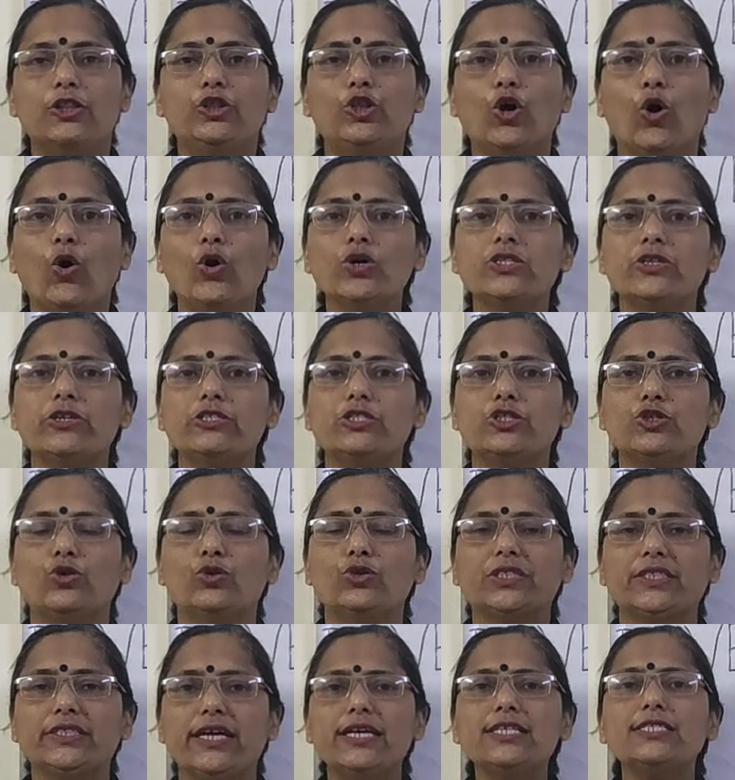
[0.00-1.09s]
those
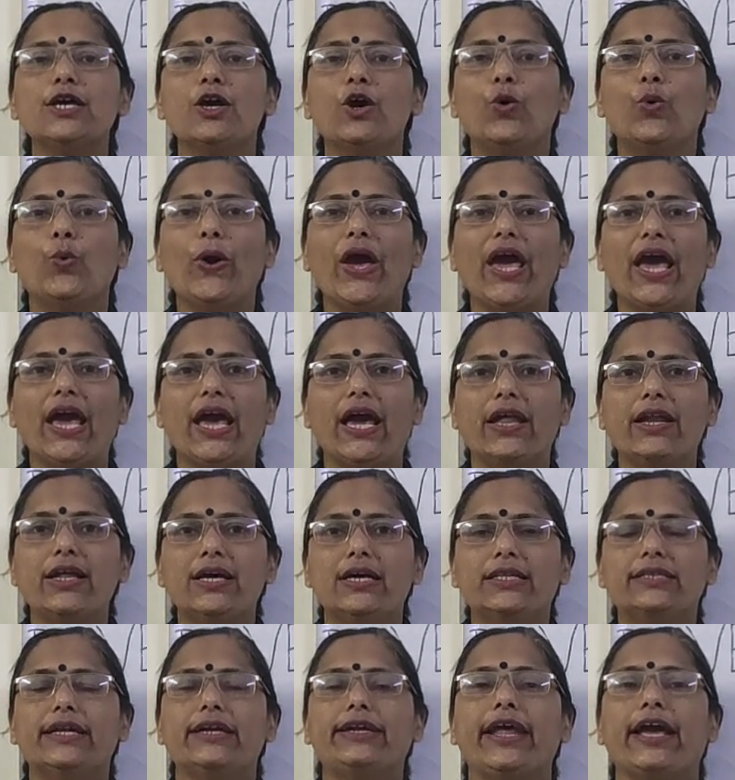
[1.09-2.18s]
resources where
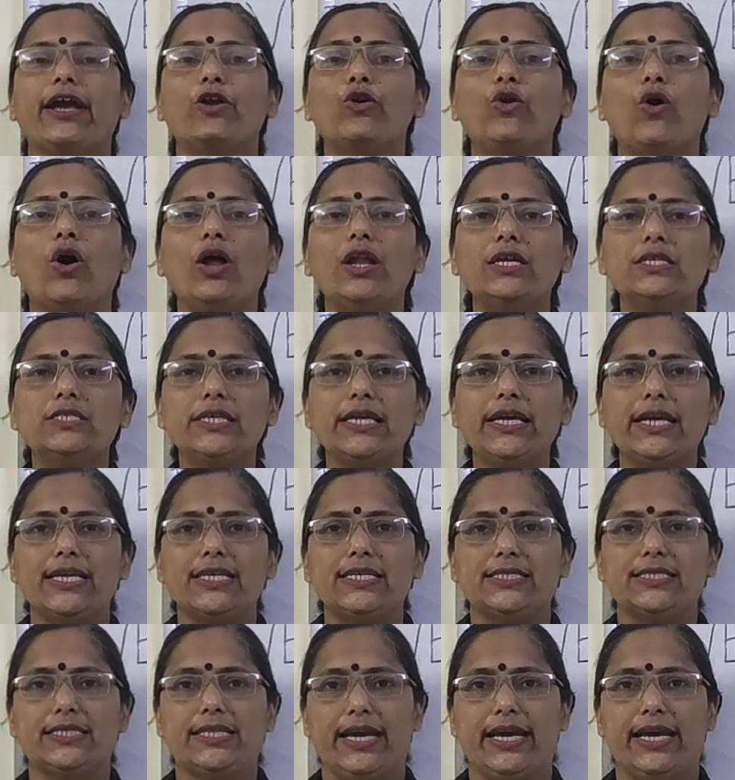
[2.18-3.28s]
the technology
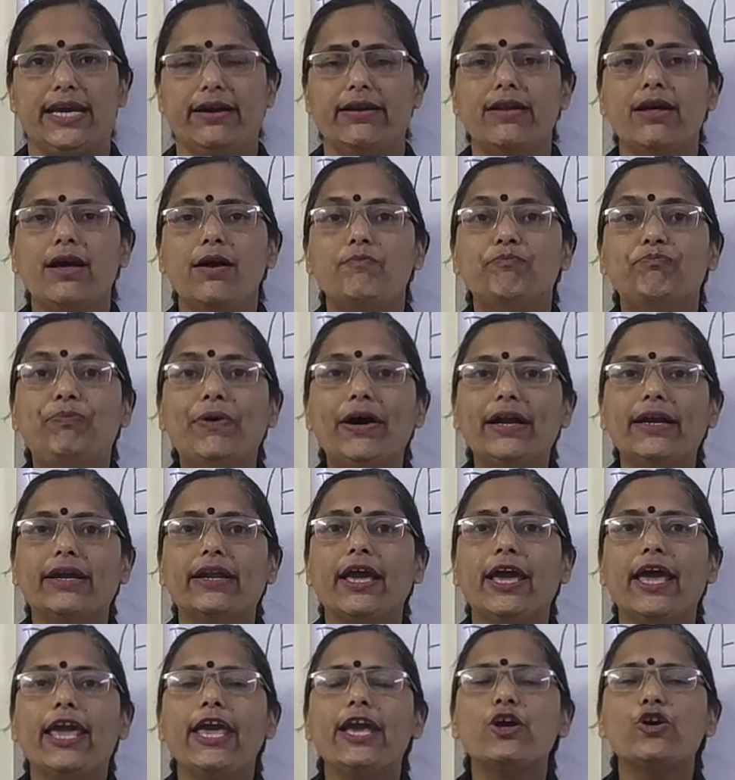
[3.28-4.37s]
is there but
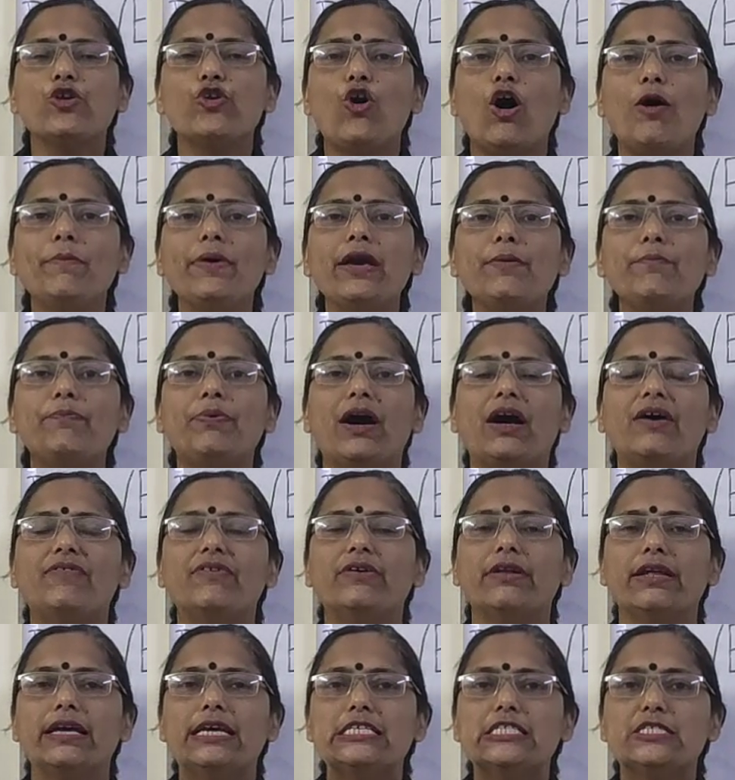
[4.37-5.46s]
economic
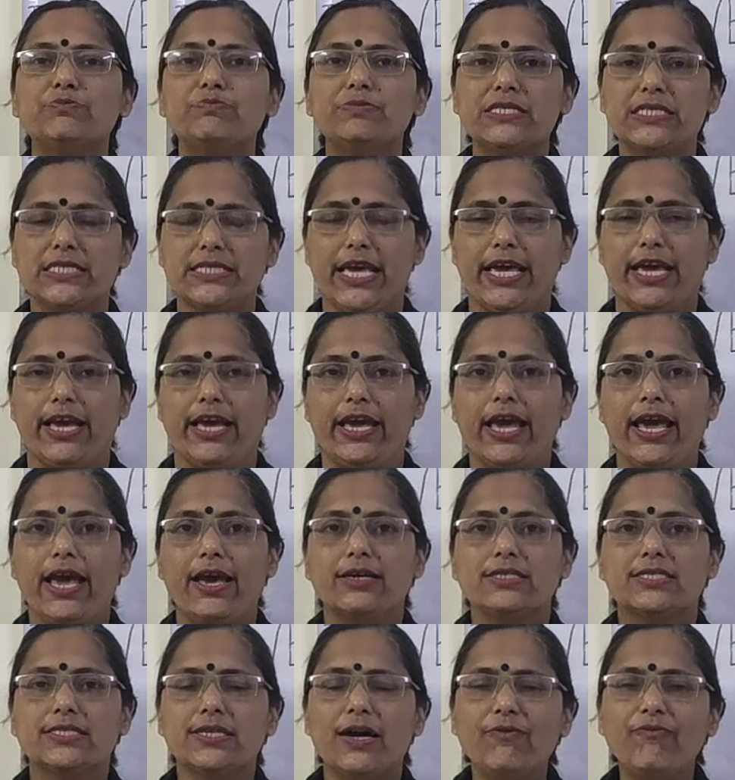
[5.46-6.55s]
power is missing.
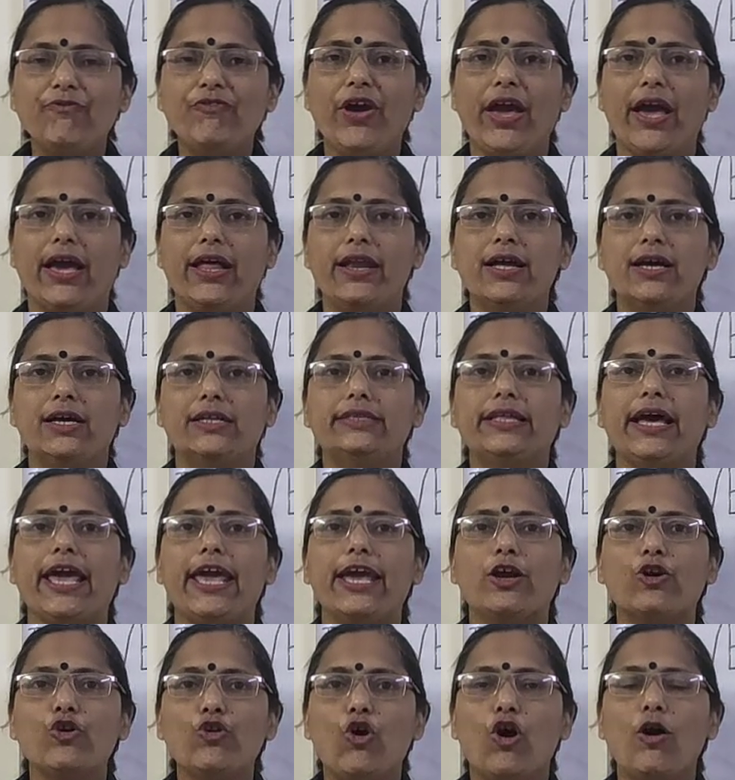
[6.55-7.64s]
Somewhere the
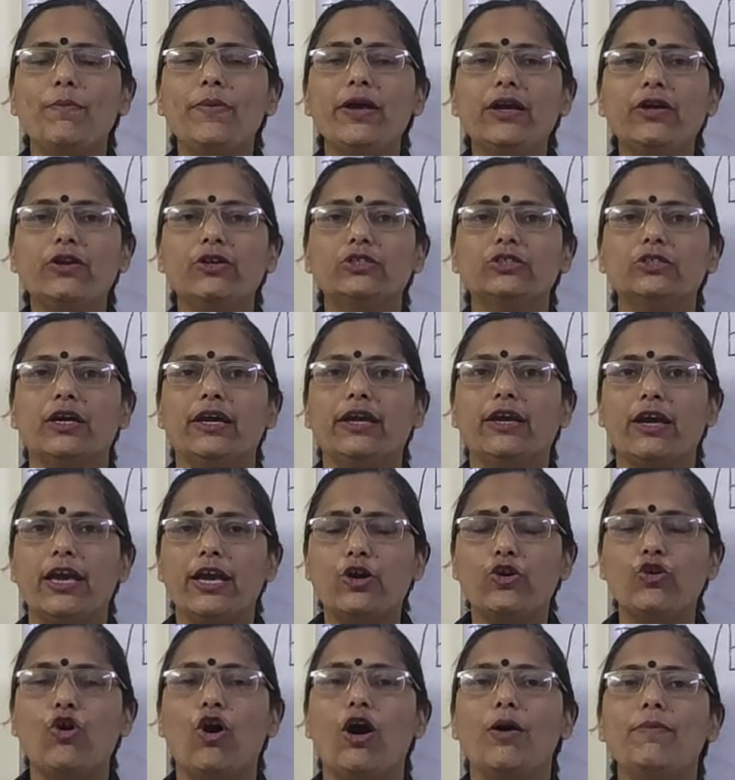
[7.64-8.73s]

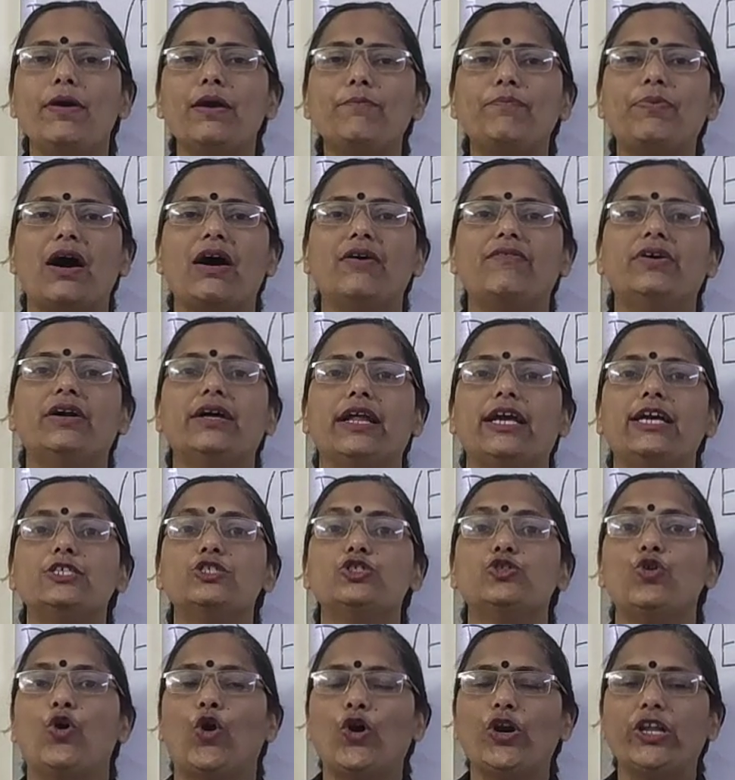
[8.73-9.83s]
economic power
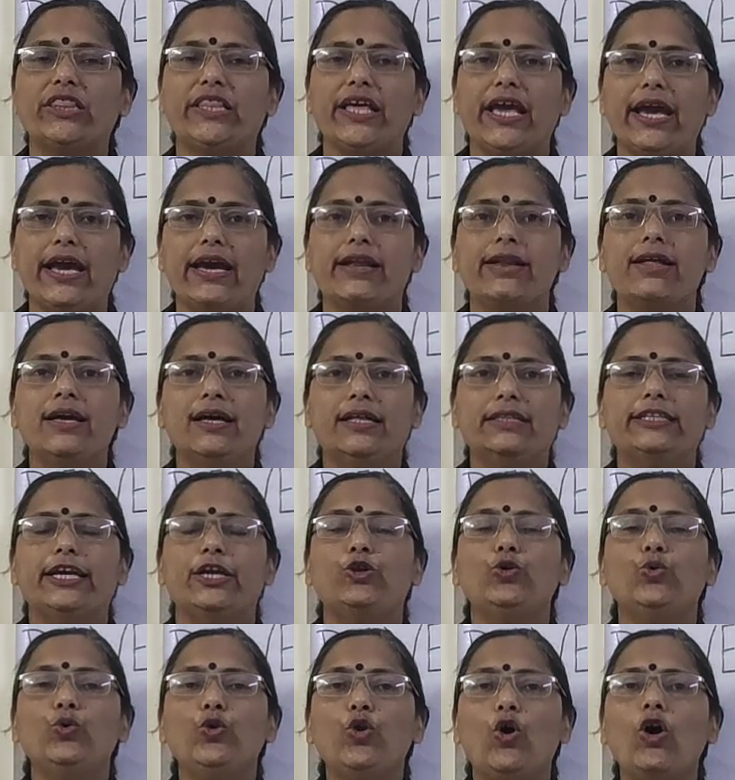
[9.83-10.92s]
is not there. They
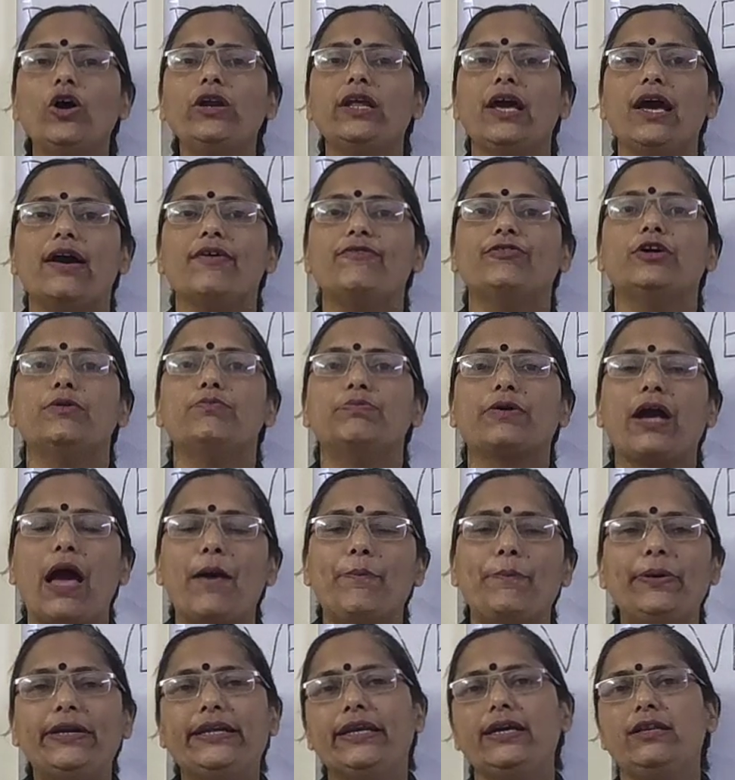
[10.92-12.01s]
do not have the
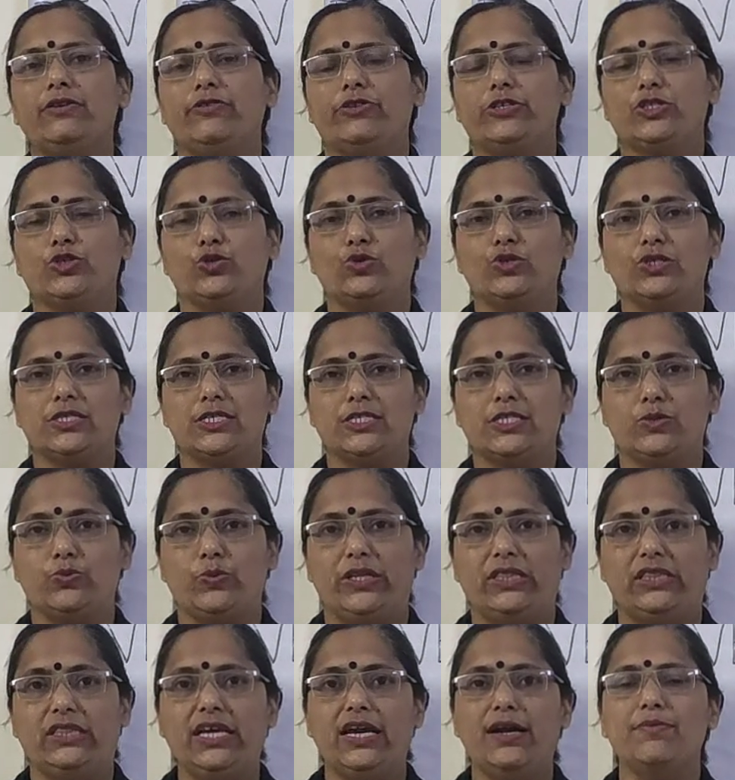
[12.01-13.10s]
capital resources
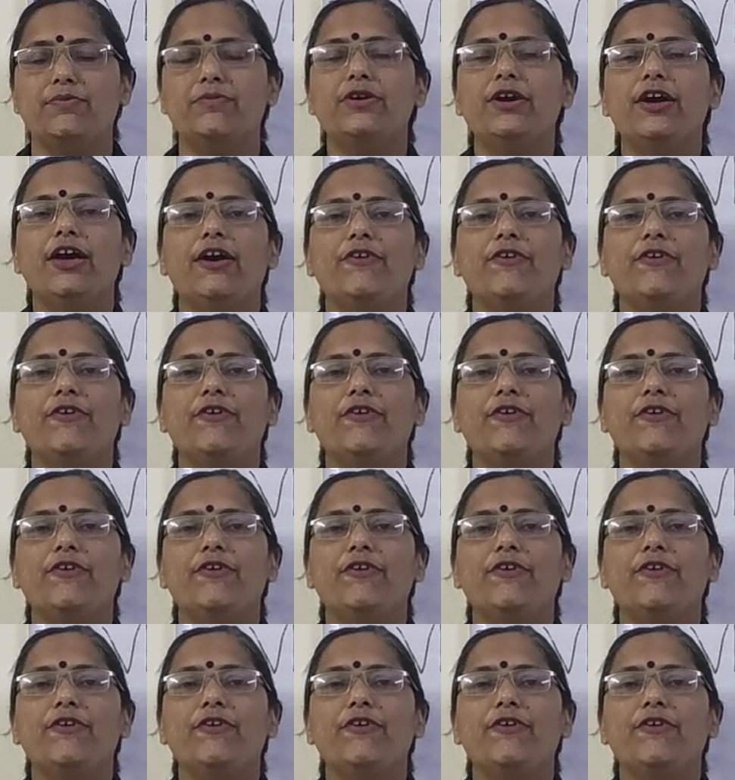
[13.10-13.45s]
with them.